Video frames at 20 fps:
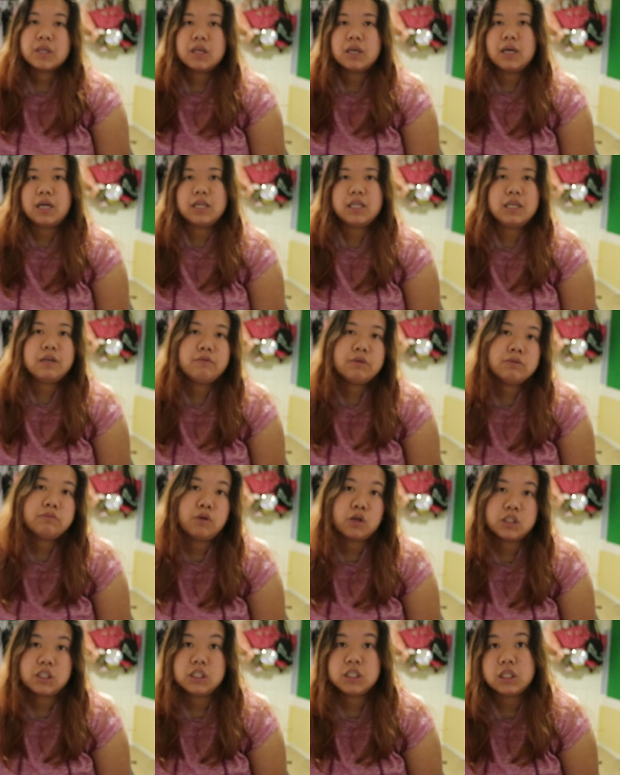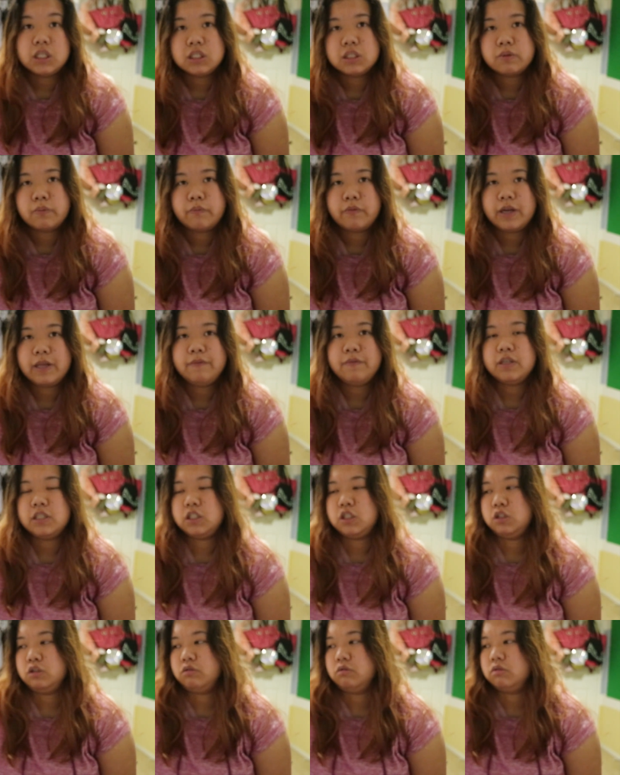And he was watching his favorite
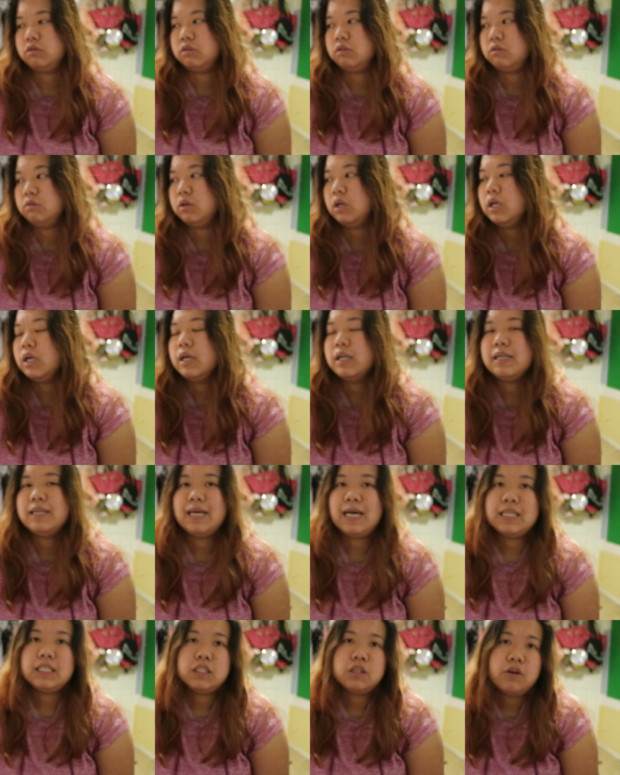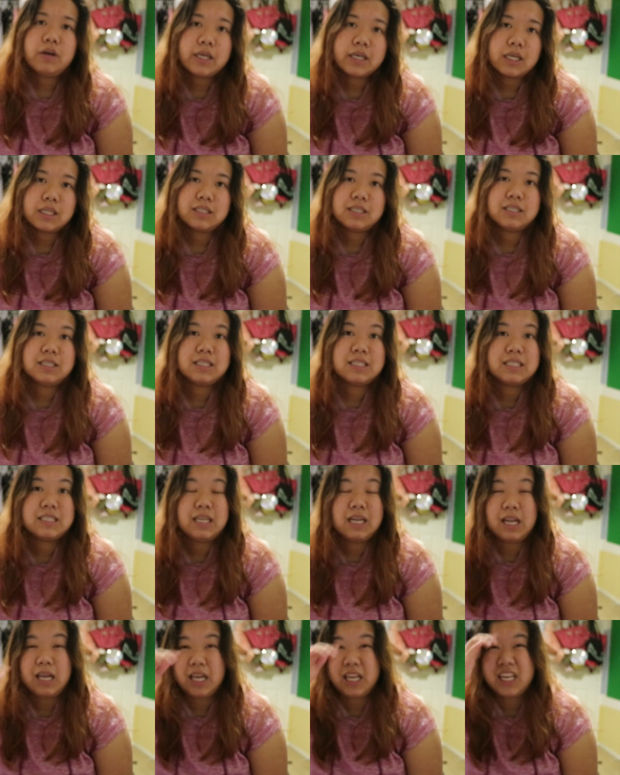show, so that show I guess
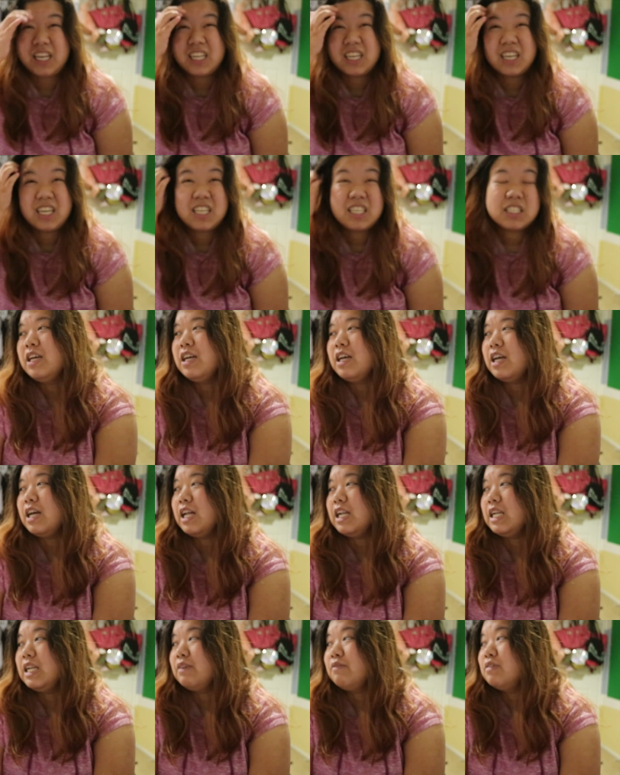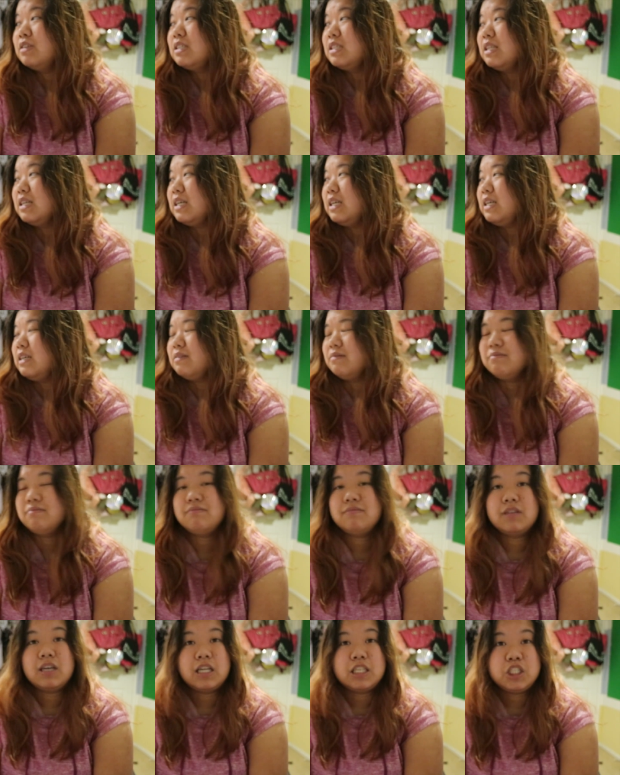is late night, and there was like
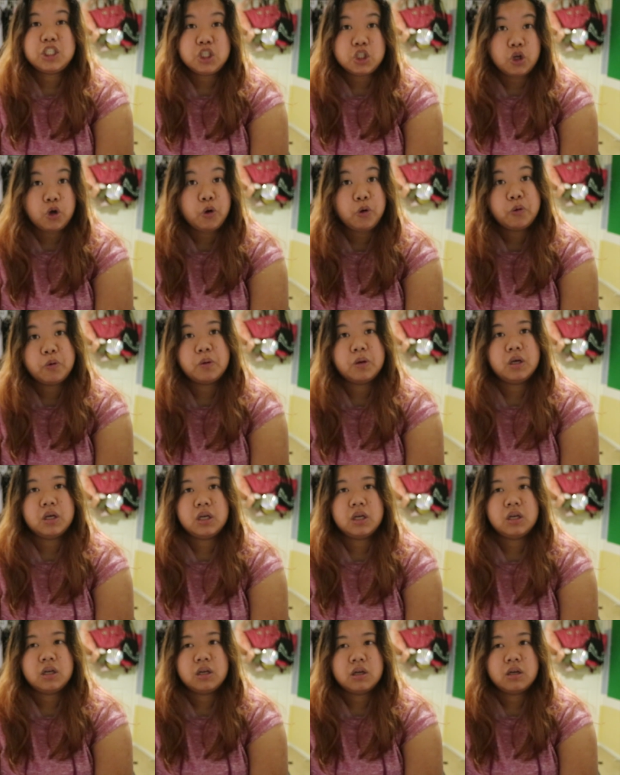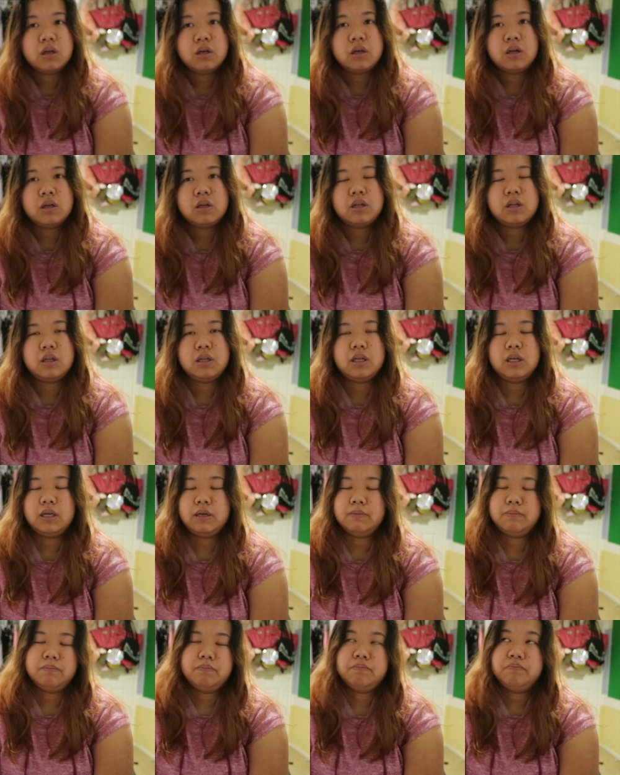a joke.
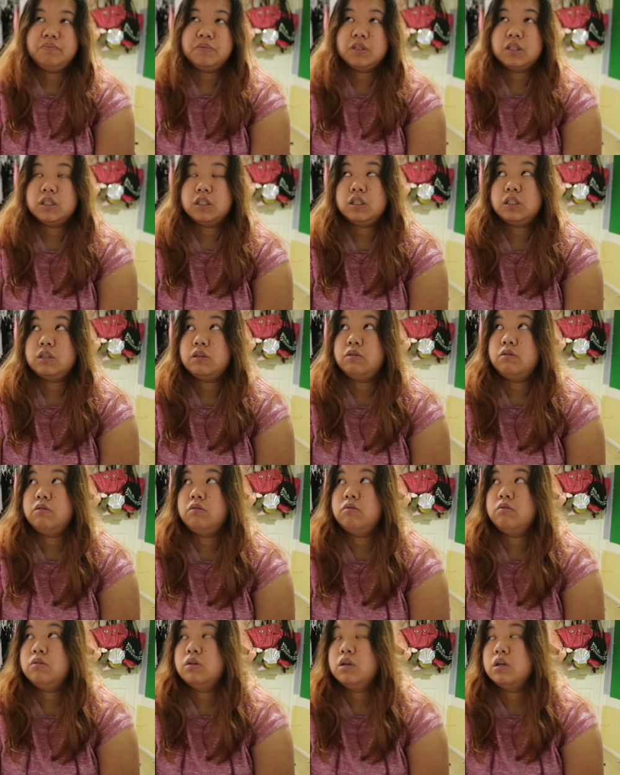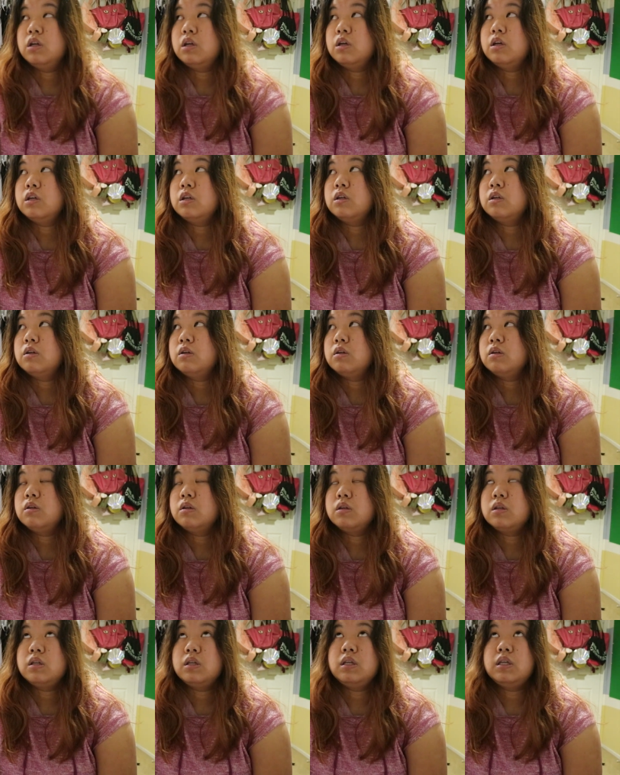Yeah. So
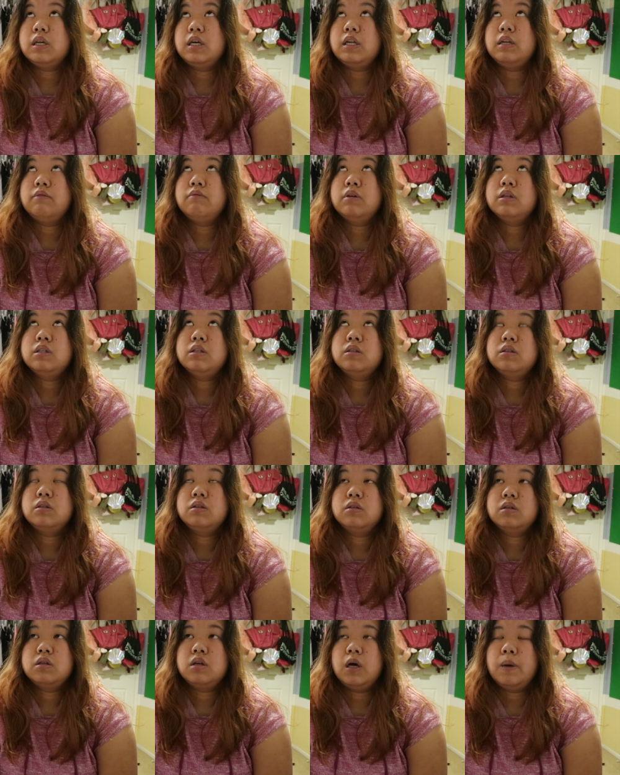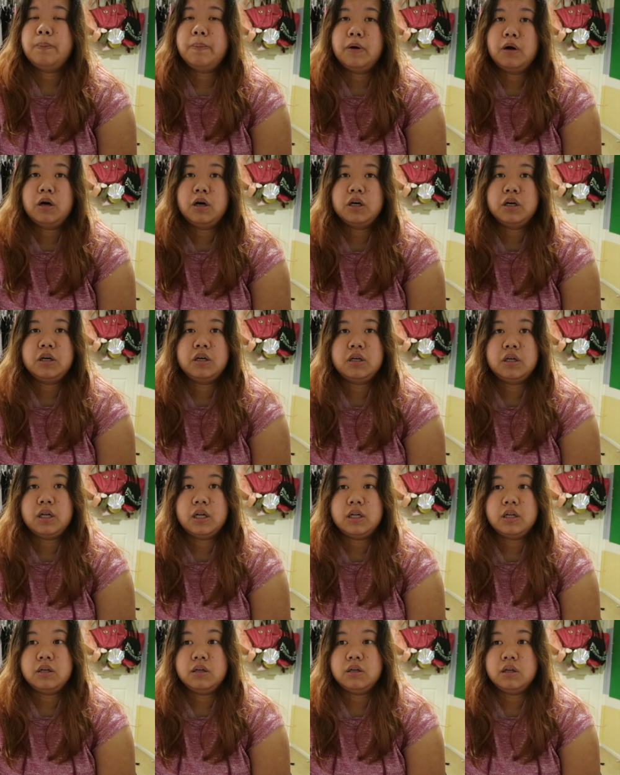yeah, there was a part that